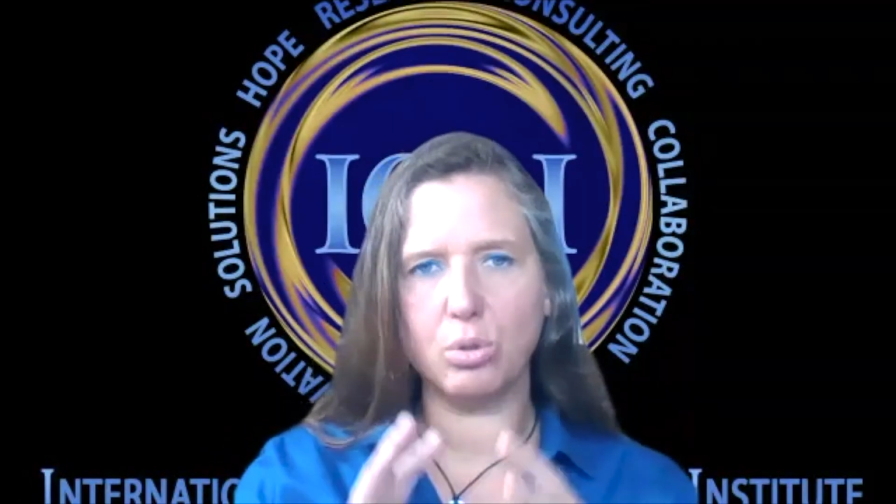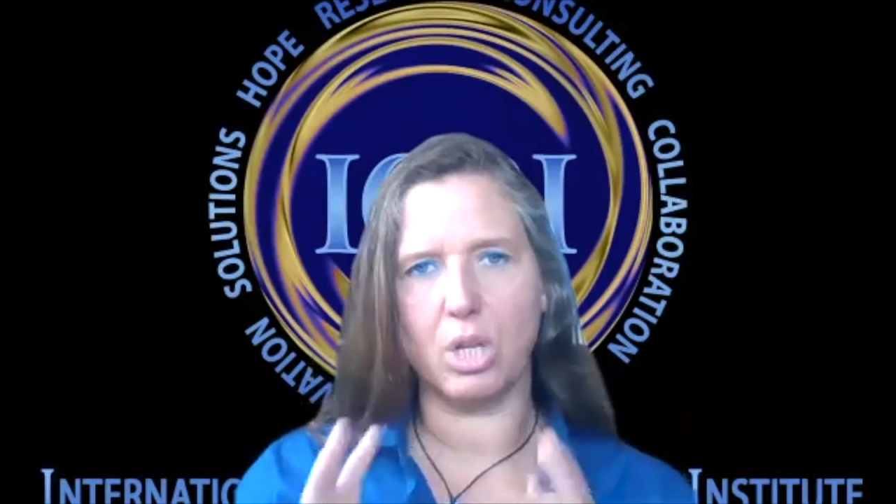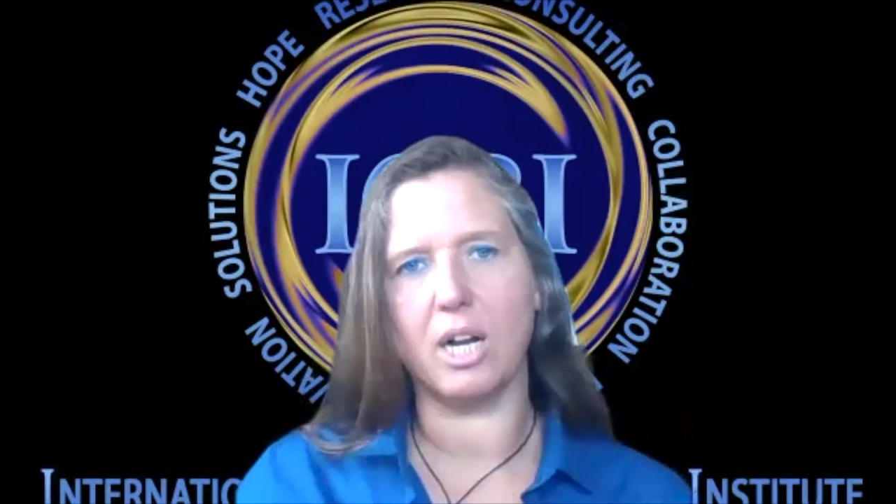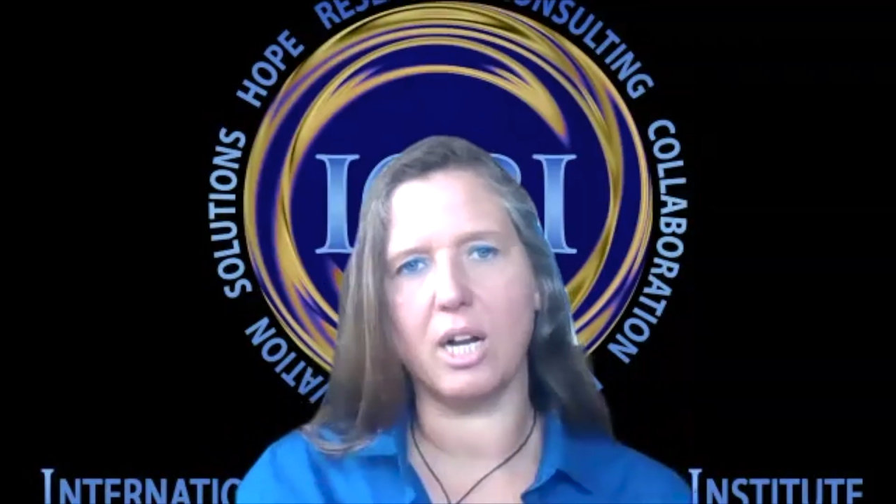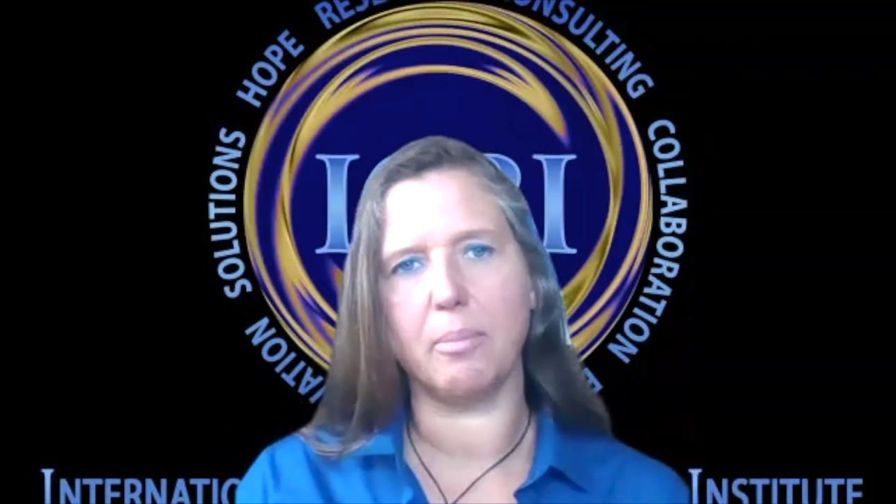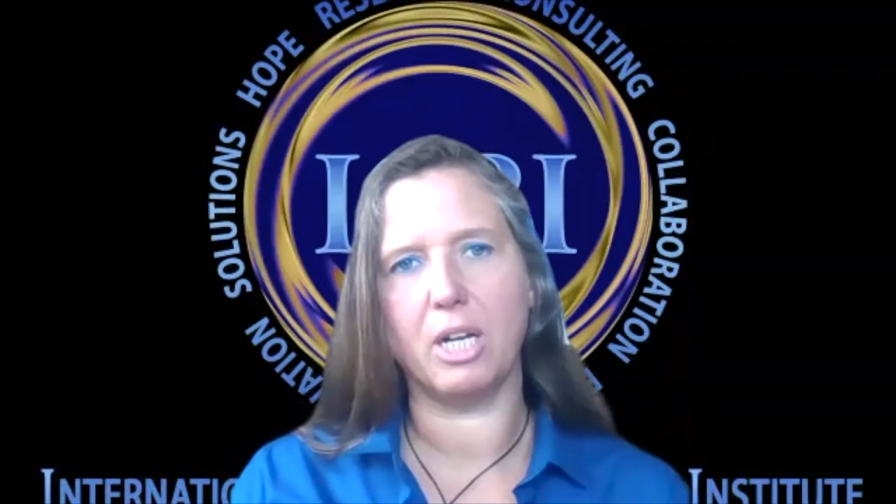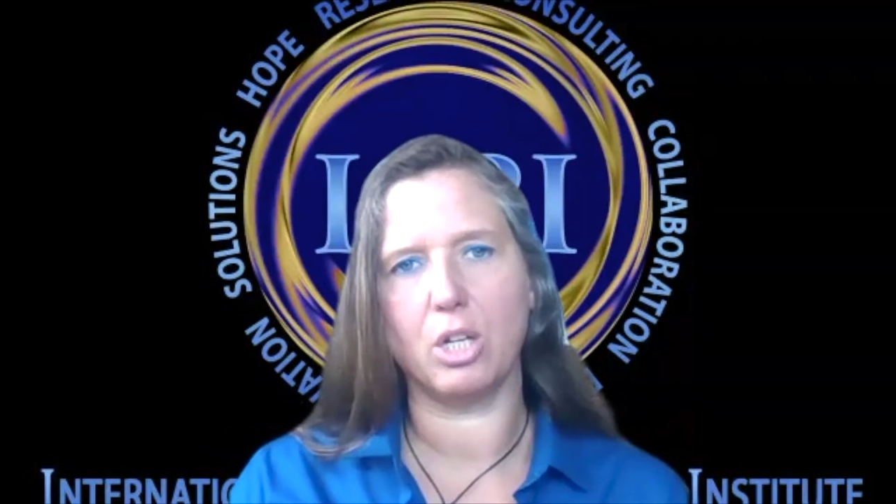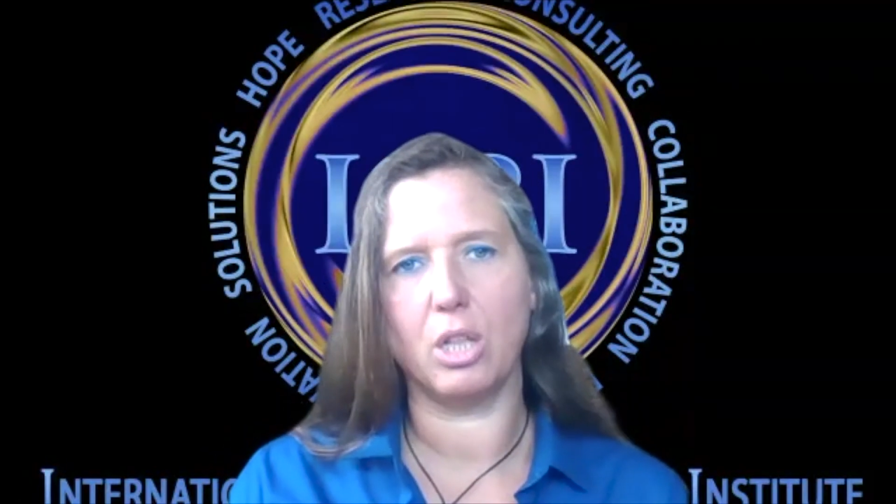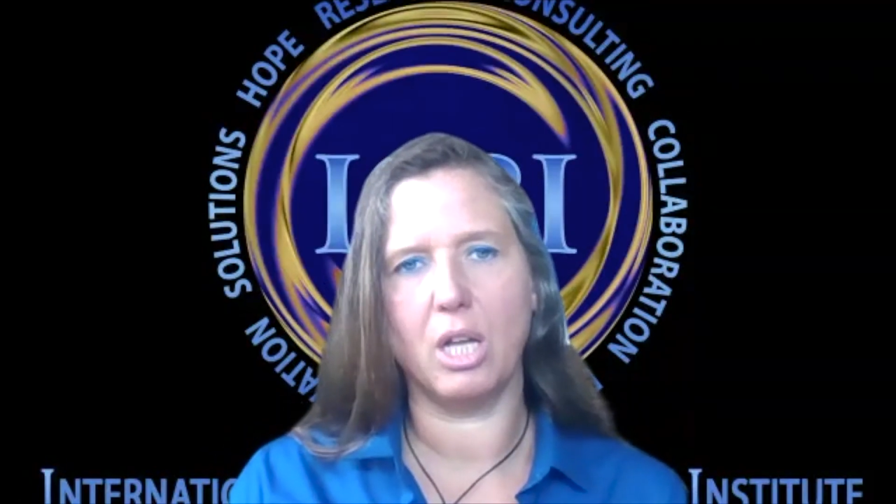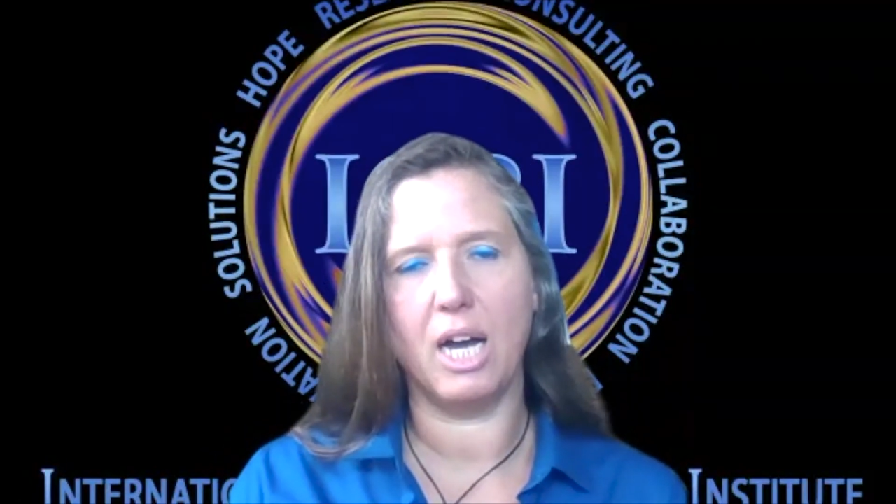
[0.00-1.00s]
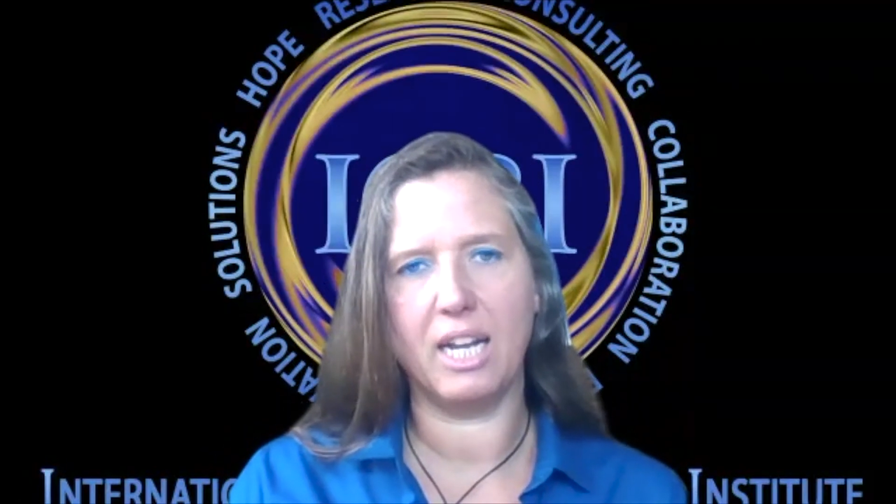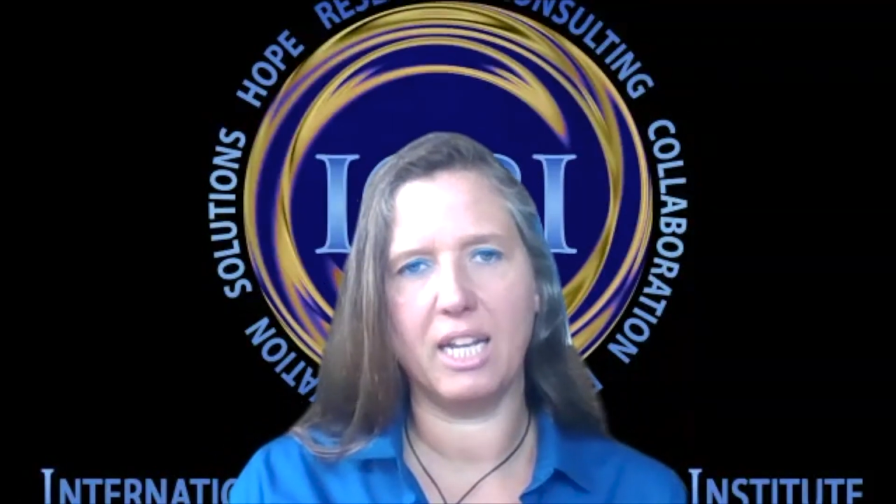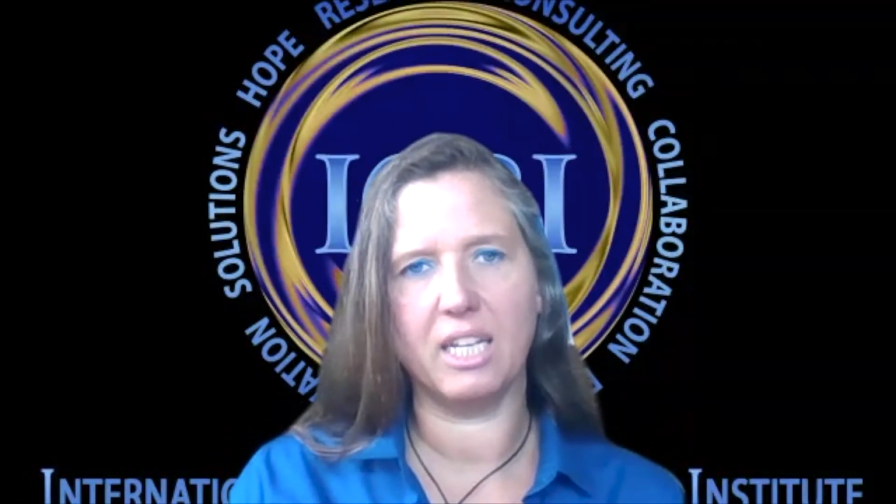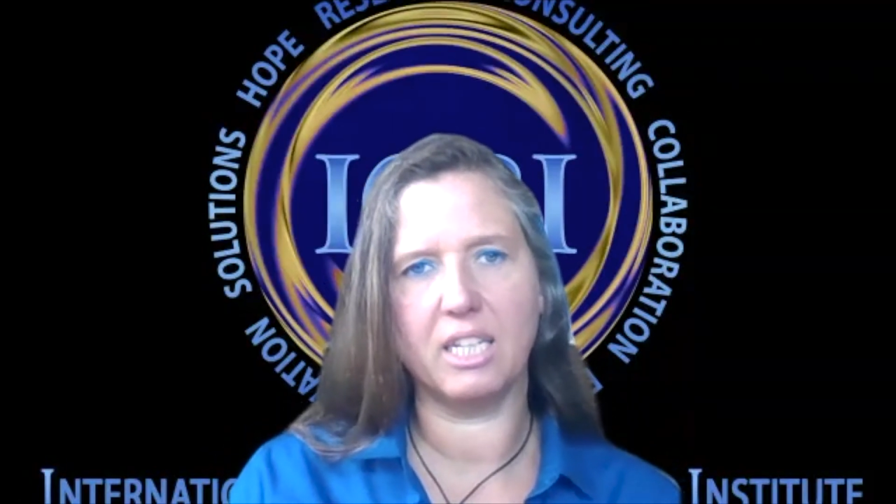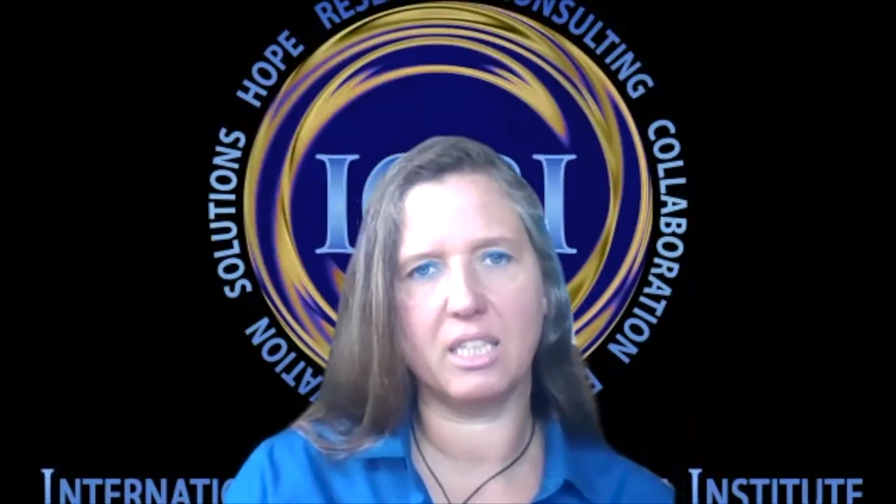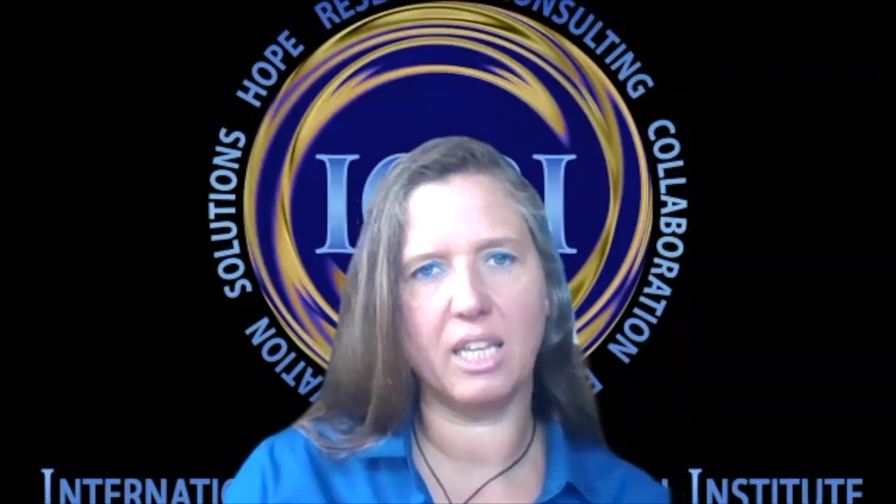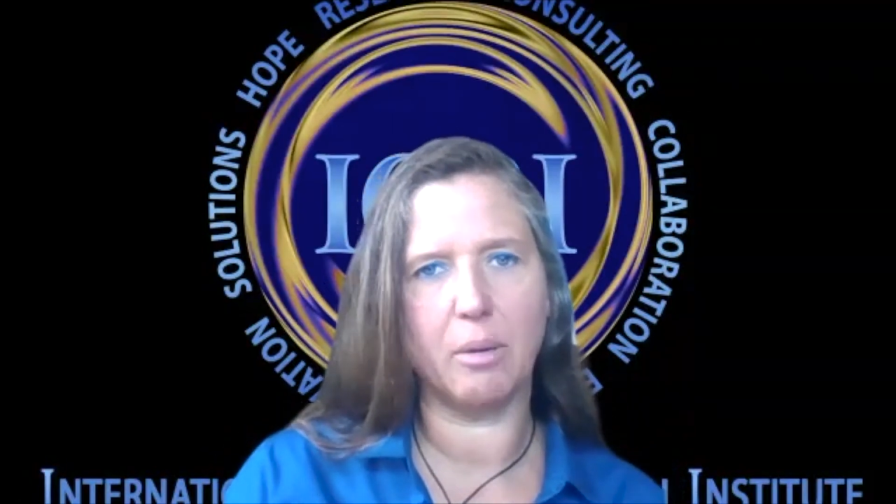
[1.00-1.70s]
talk about a lot is the